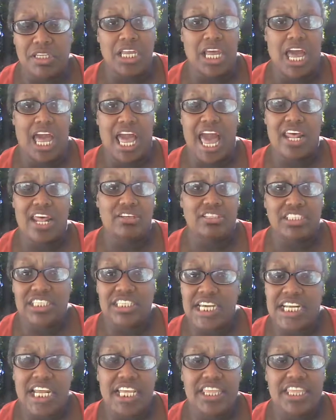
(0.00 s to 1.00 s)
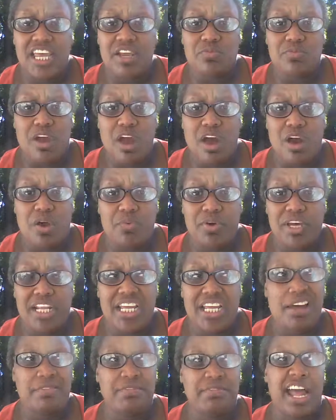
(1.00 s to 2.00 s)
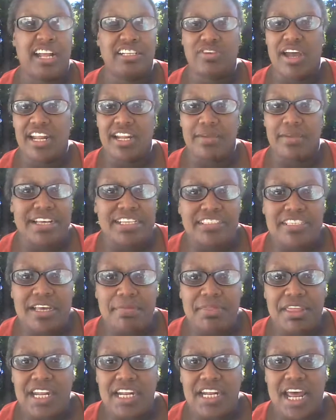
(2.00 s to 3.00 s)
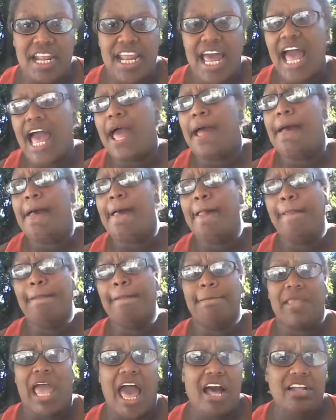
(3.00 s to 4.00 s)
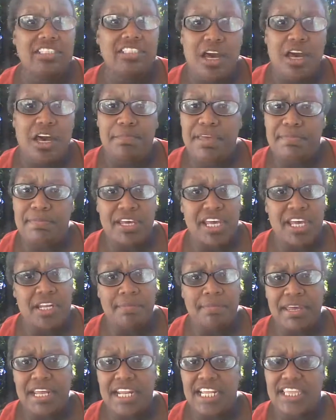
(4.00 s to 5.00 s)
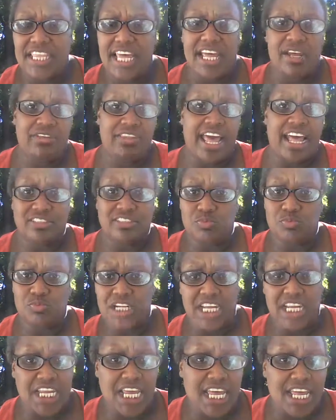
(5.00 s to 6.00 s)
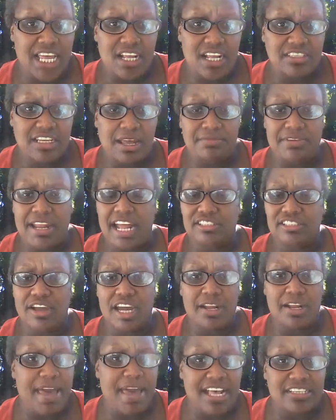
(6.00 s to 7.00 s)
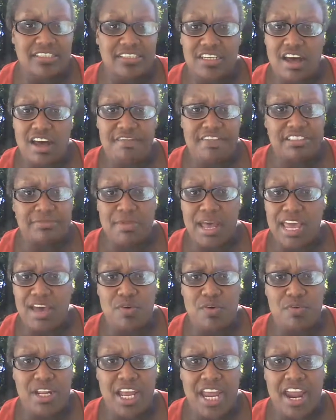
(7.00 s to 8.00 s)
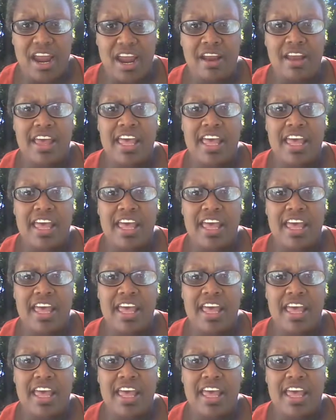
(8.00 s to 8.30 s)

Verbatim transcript: I don't see anything wrong with it. I'm not trying to be something that I'm not. I'll tell people in a minute that that's what it is. I'm not trying to pass it off as my own hair.